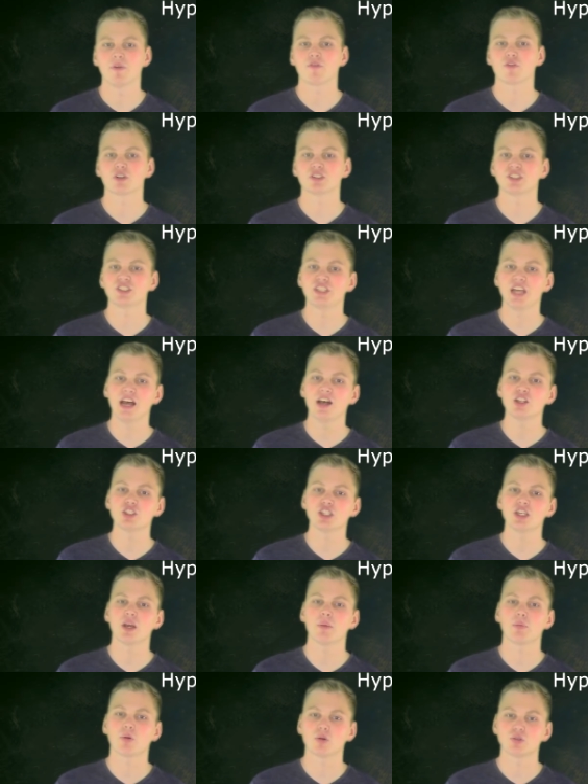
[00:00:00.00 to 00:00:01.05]
for its challenging
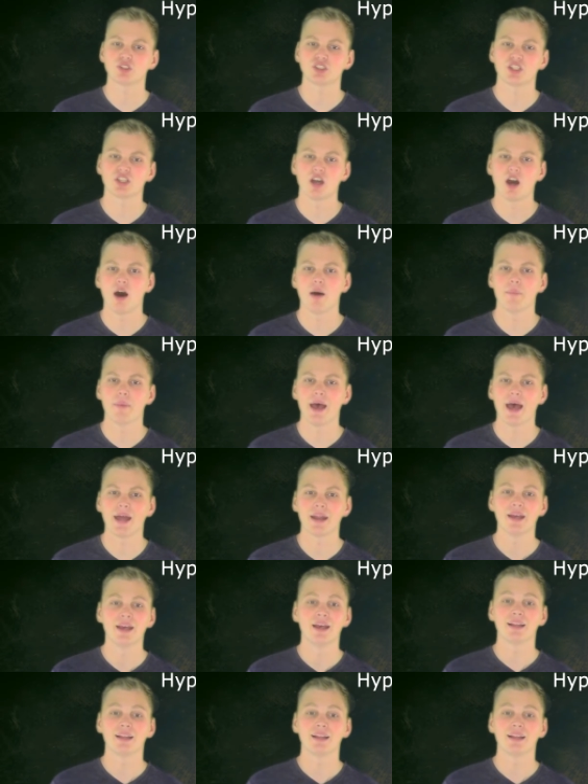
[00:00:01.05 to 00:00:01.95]
approach to combat,